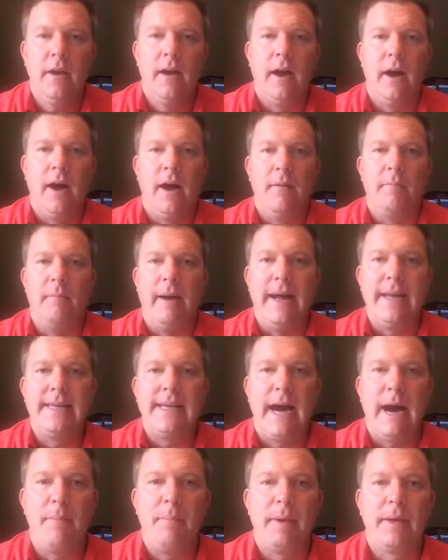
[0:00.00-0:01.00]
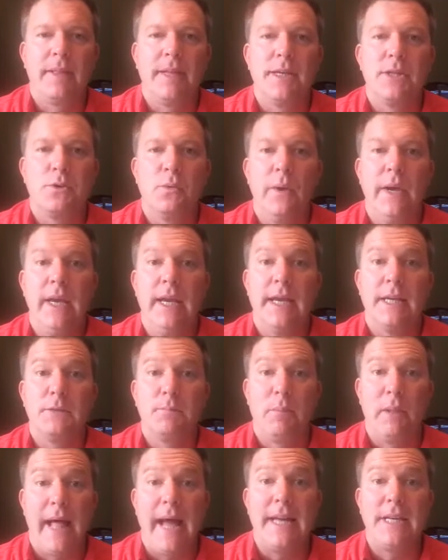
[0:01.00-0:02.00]
Uh, my topic this week is
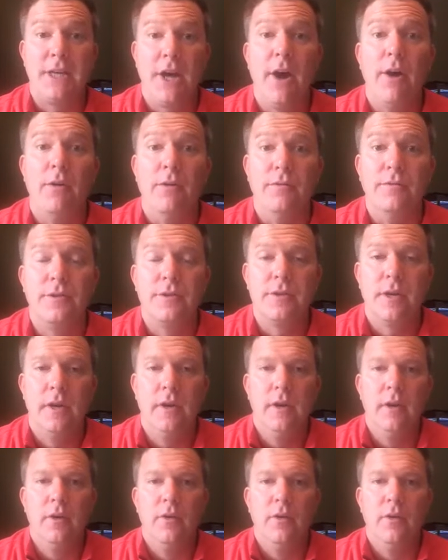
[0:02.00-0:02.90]
plateaus,